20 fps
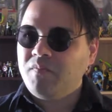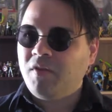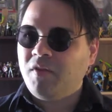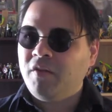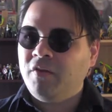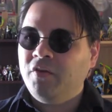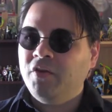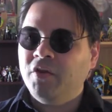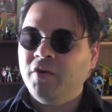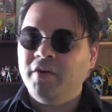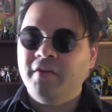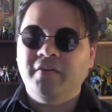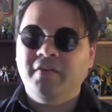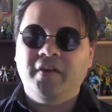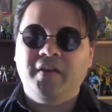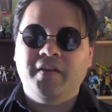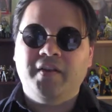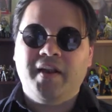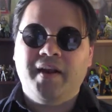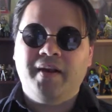You could have
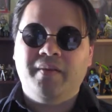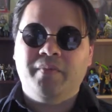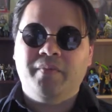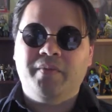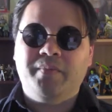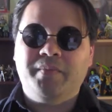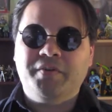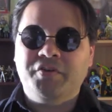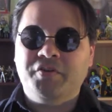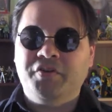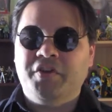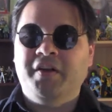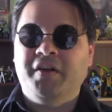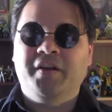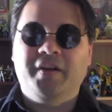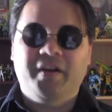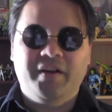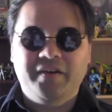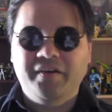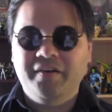done that with a machine
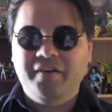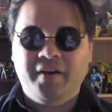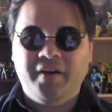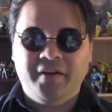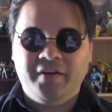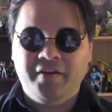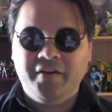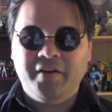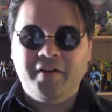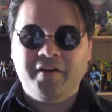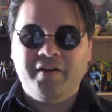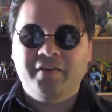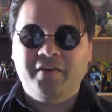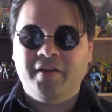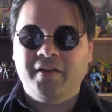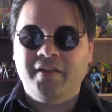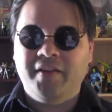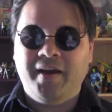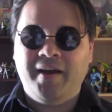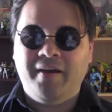gun, you could have
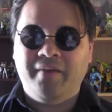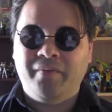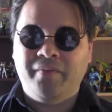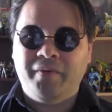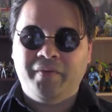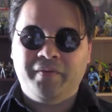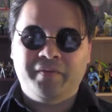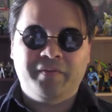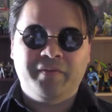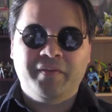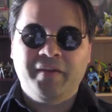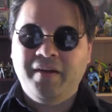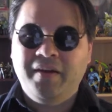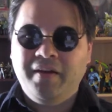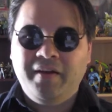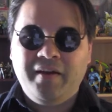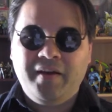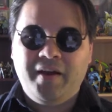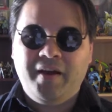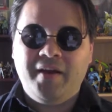done that with
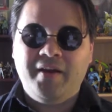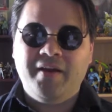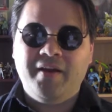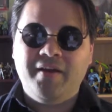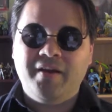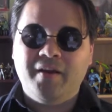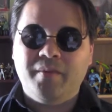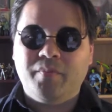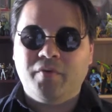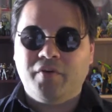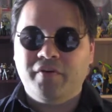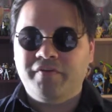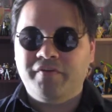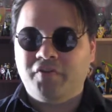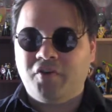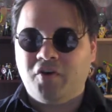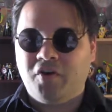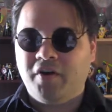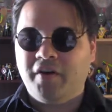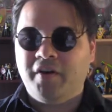any number of
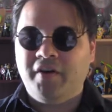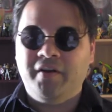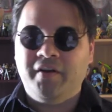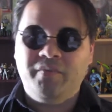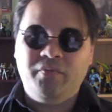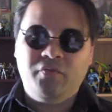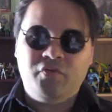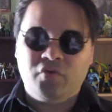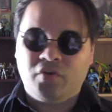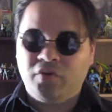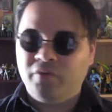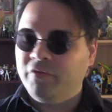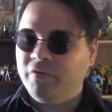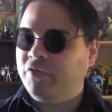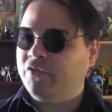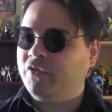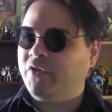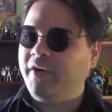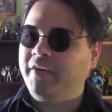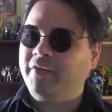targeted drone
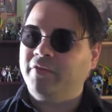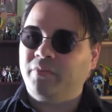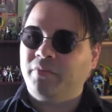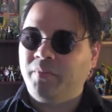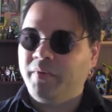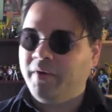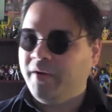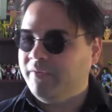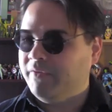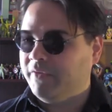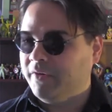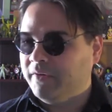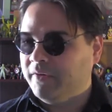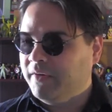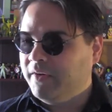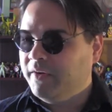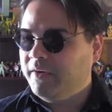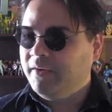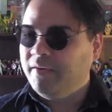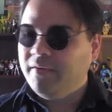strikes or whatever,
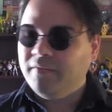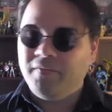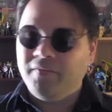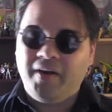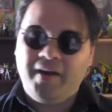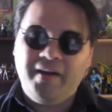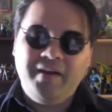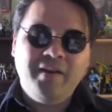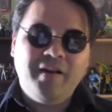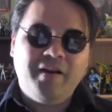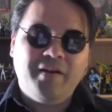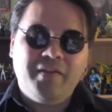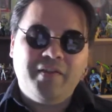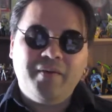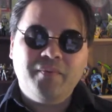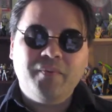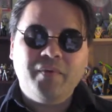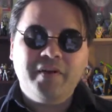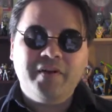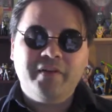right? No,
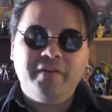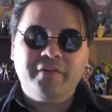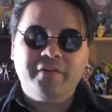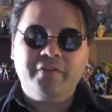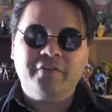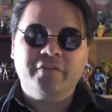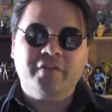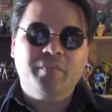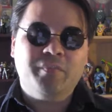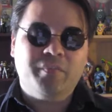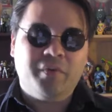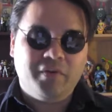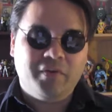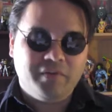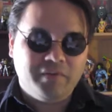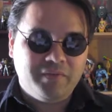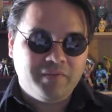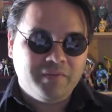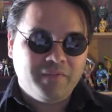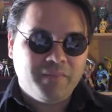they wanted a
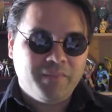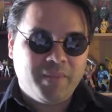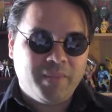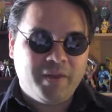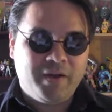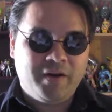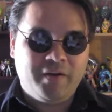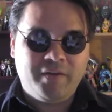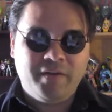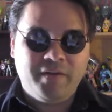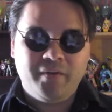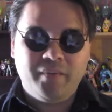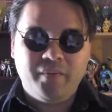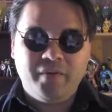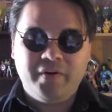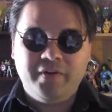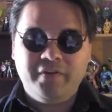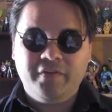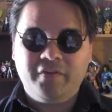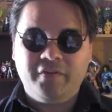symbol, they
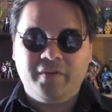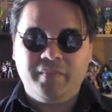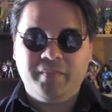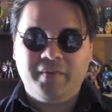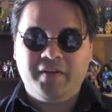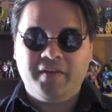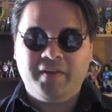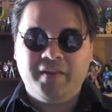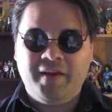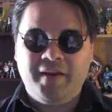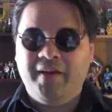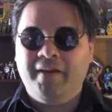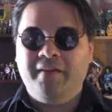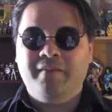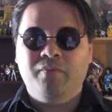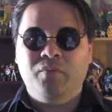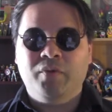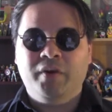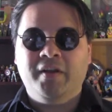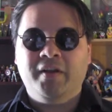wanted something
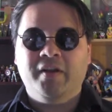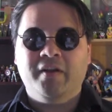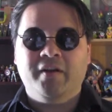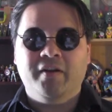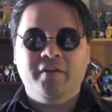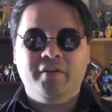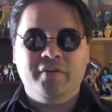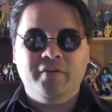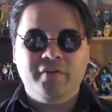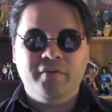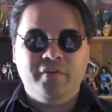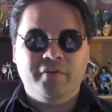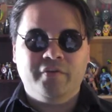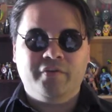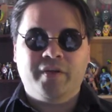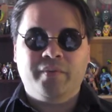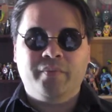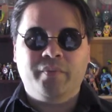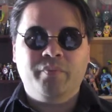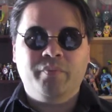that would get on the news,
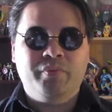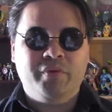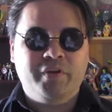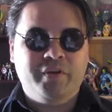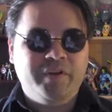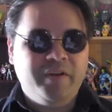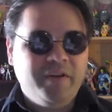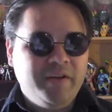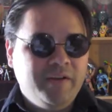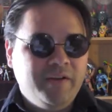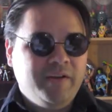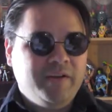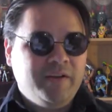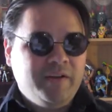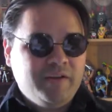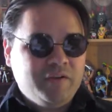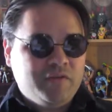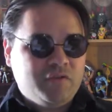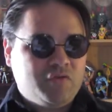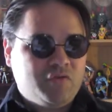that would put
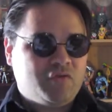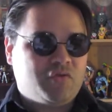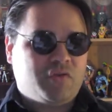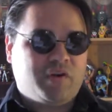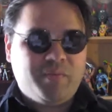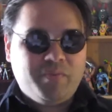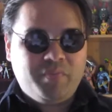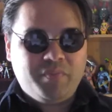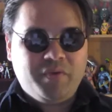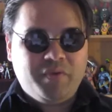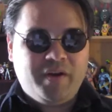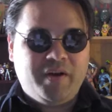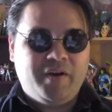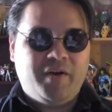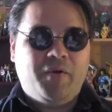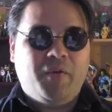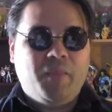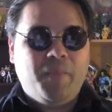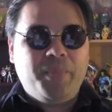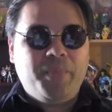Trump,
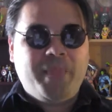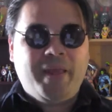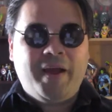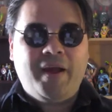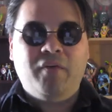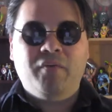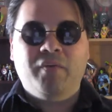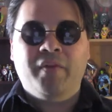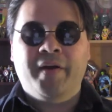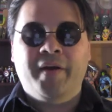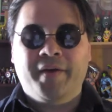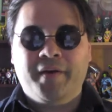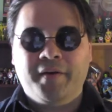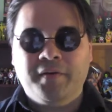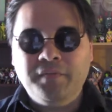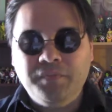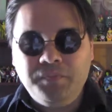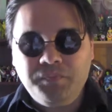out there